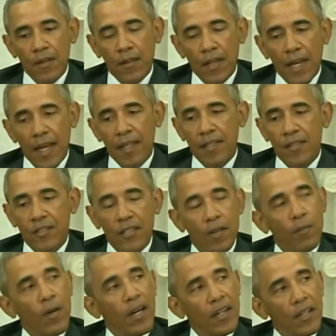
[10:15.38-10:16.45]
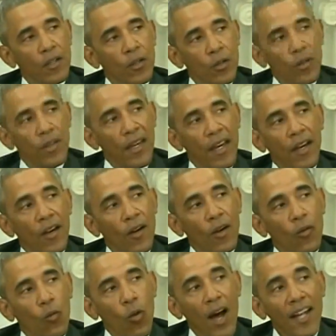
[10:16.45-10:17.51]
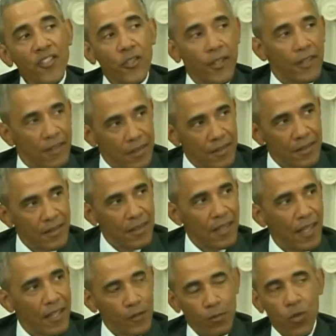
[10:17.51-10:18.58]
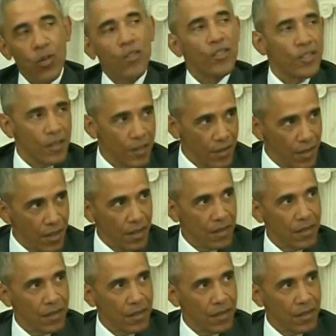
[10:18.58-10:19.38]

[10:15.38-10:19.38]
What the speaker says: that somebody who they are watching has purchased a gun.